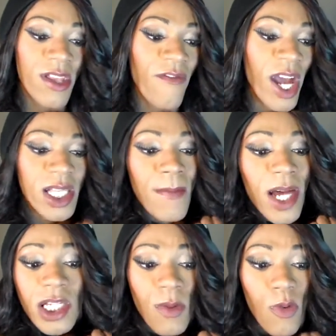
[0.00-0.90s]
The fact that
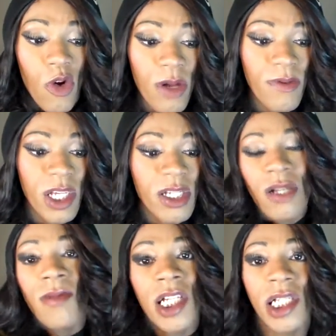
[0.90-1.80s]
my support
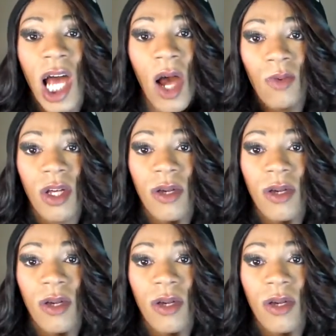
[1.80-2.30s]
system is not